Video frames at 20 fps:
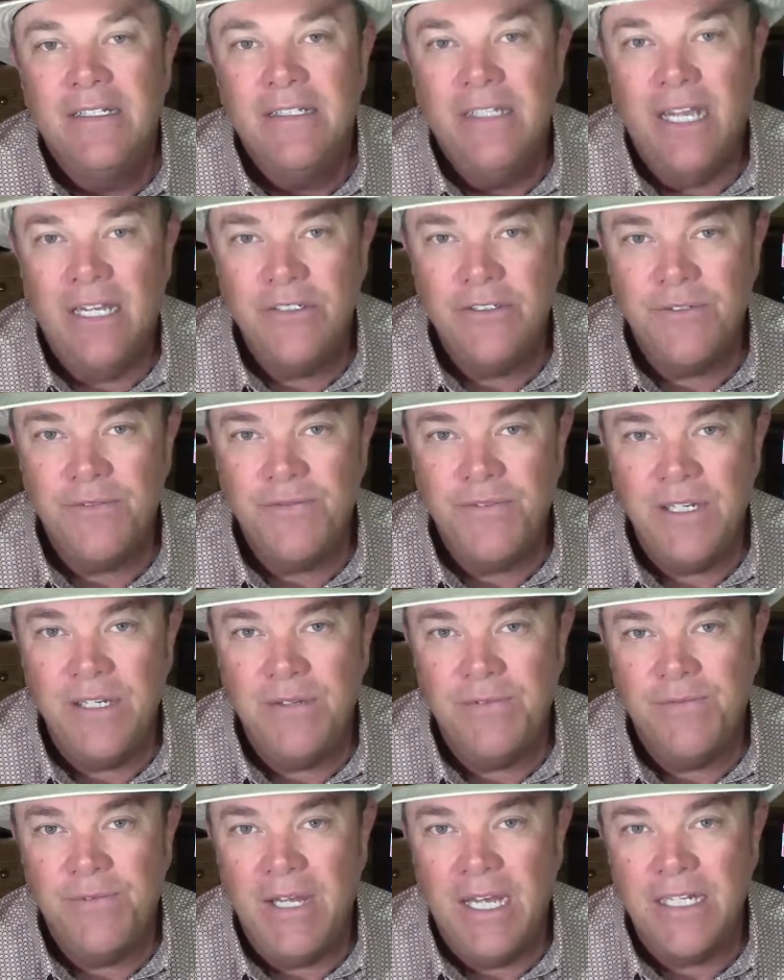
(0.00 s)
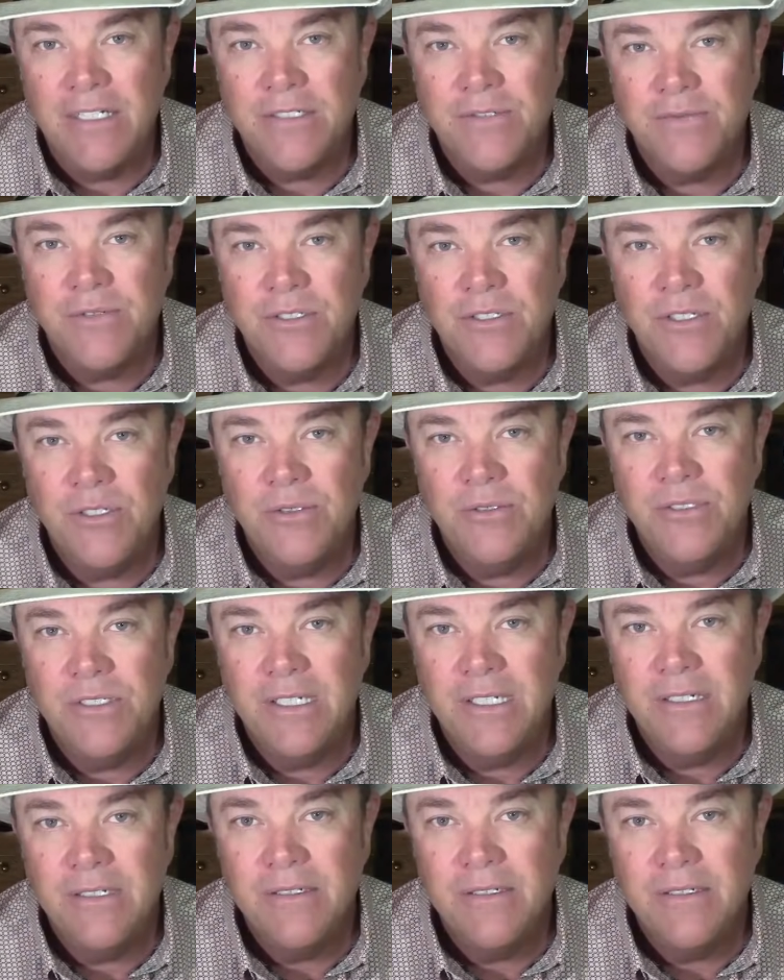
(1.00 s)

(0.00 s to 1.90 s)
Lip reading: That's your Feeder Flash for Tuesday.